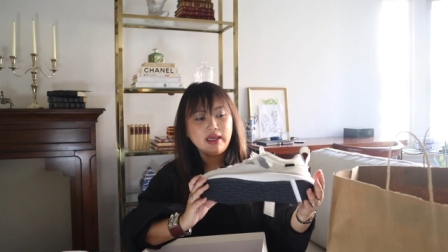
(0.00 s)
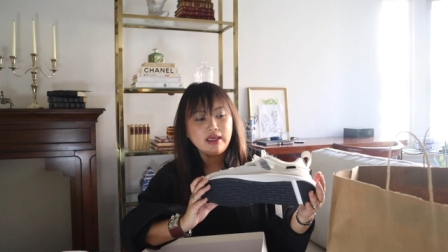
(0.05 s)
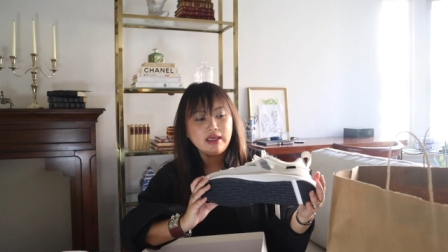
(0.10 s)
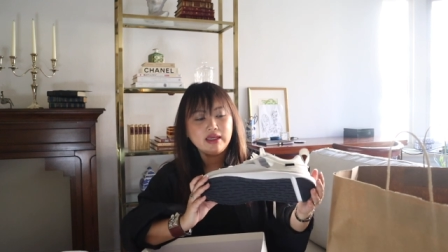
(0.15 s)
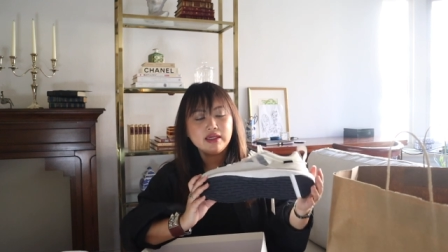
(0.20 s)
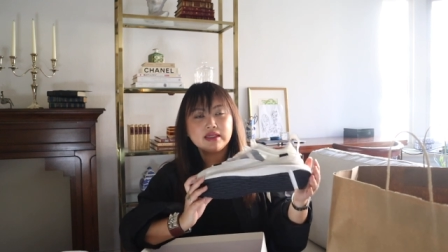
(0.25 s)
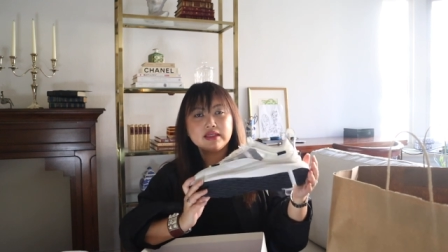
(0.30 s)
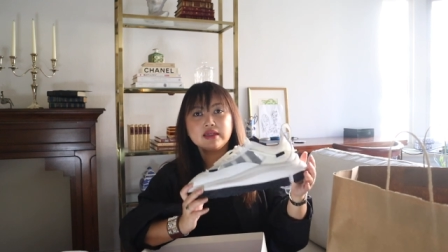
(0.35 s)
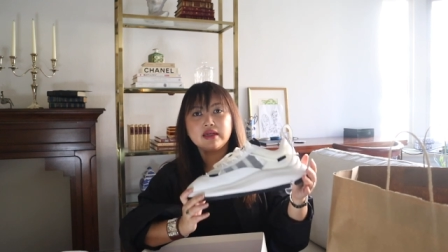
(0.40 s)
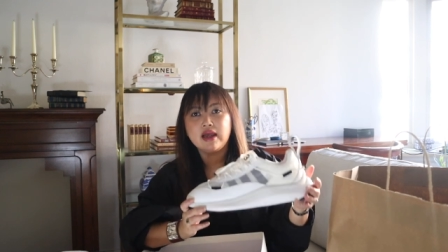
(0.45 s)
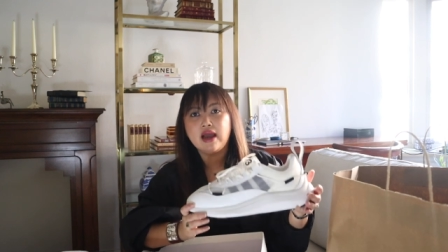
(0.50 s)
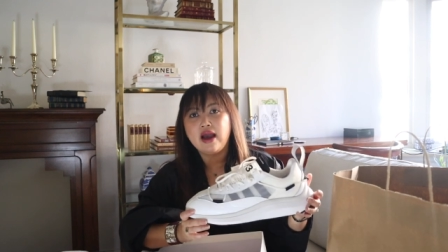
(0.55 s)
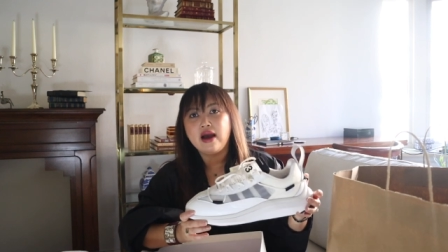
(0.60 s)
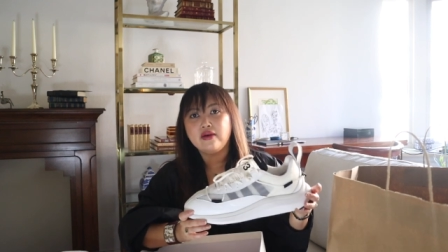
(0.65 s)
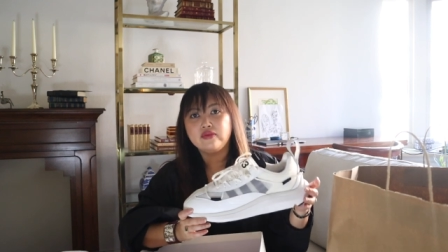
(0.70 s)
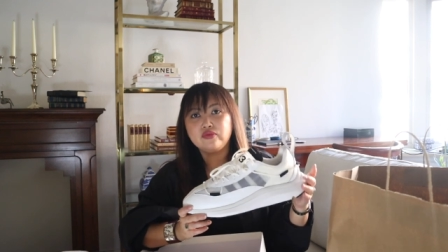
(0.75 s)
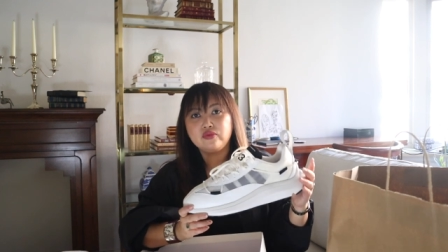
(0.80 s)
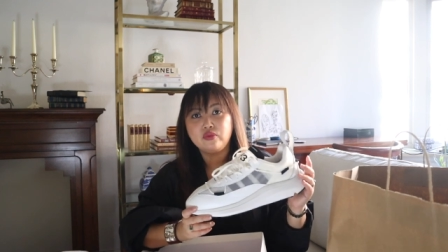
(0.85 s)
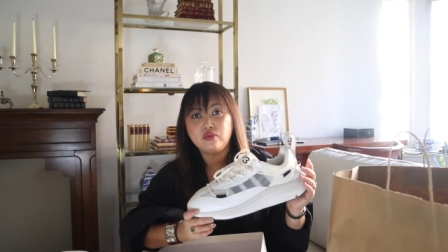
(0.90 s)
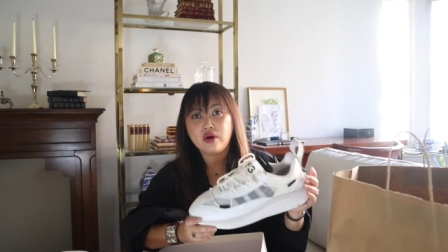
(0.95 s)
He doesn't
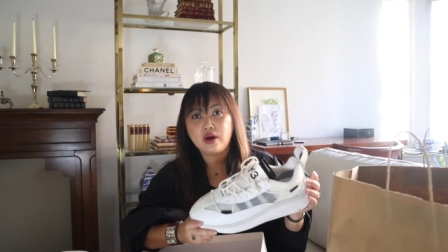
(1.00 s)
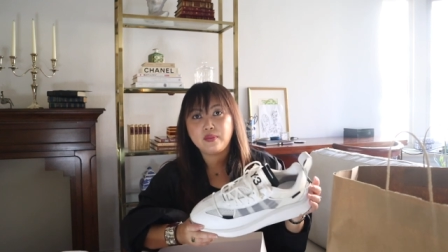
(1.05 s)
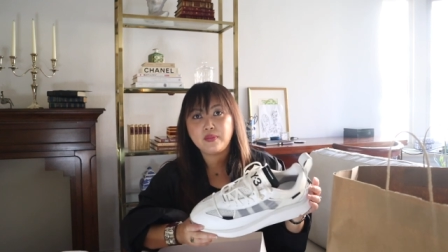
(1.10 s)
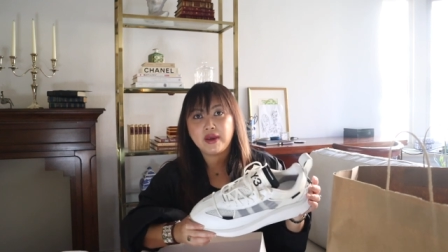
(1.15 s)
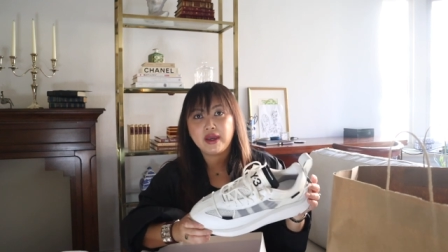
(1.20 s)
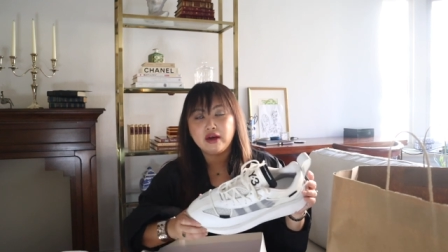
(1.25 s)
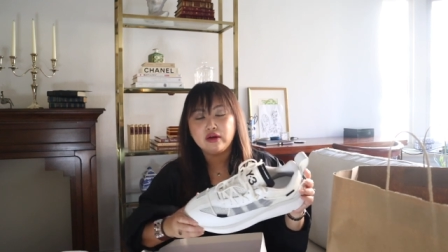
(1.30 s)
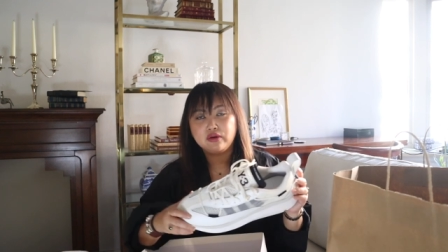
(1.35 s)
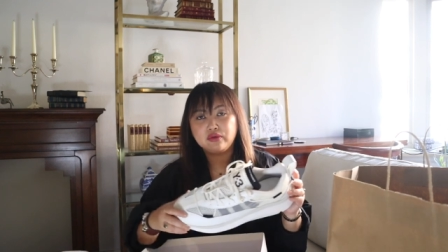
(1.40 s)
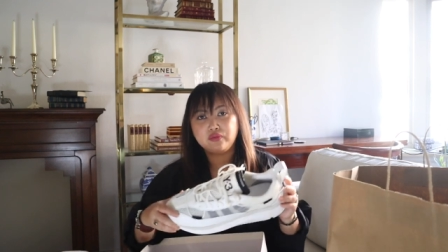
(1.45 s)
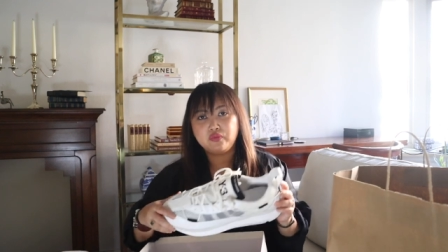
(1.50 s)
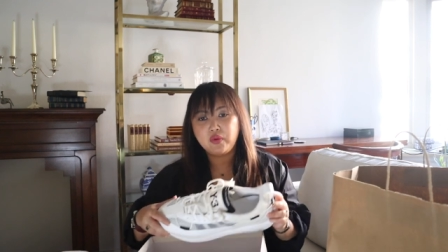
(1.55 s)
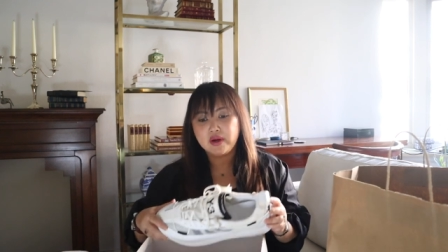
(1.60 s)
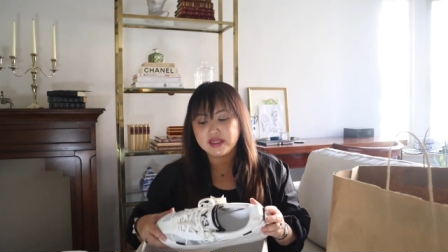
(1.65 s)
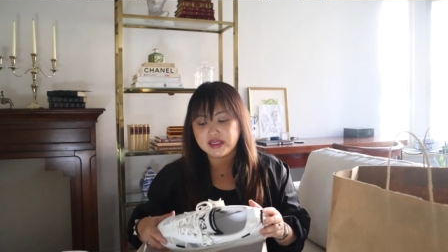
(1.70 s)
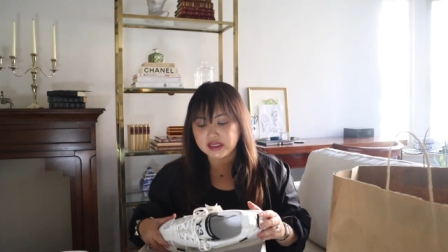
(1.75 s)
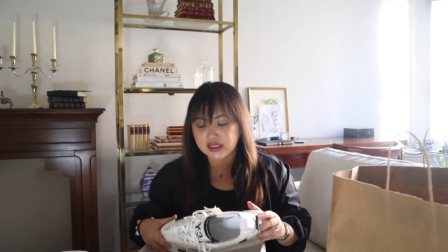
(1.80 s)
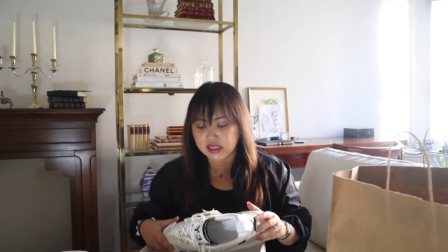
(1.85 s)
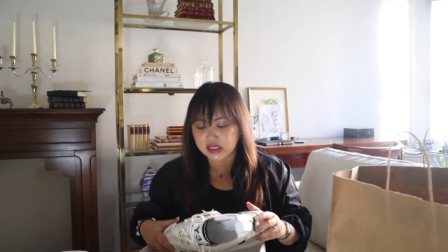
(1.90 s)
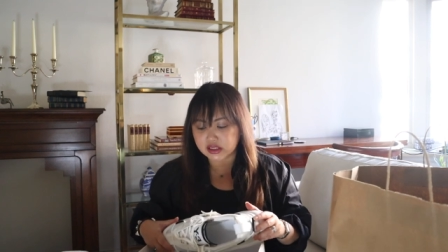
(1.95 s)
have a pair of
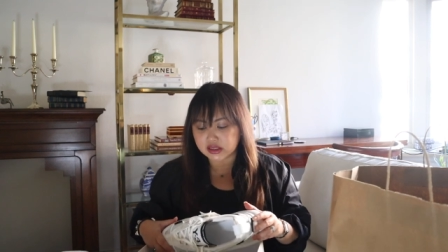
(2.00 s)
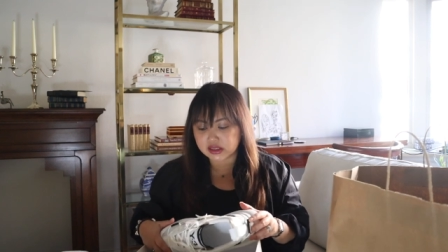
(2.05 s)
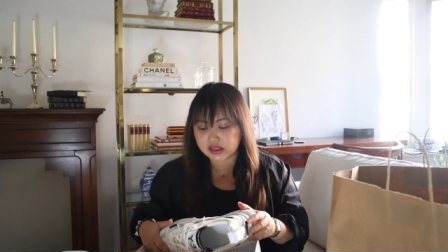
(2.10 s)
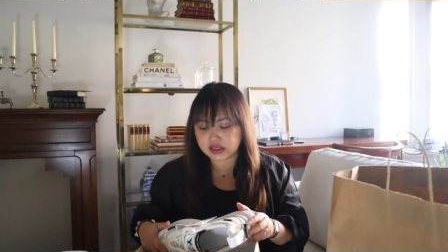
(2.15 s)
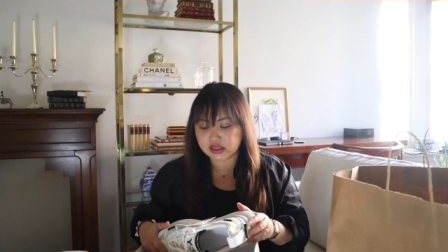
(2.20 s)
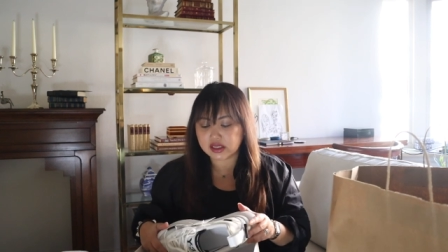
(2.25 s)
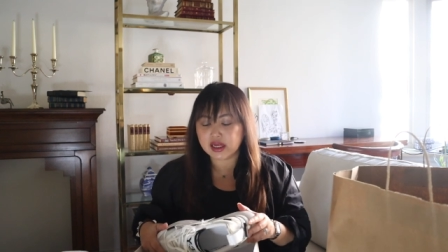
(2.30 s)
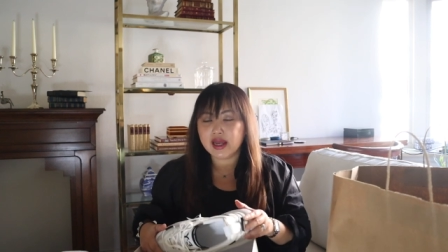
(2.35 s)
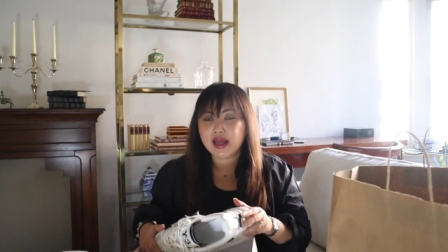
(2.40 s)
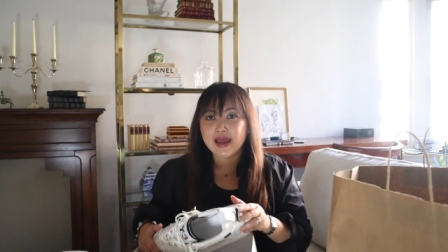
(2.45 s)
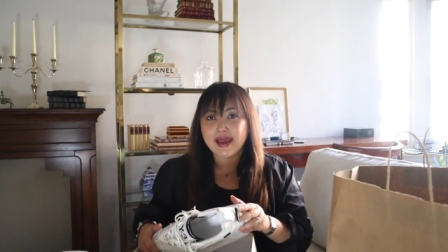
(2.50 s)
white sneakers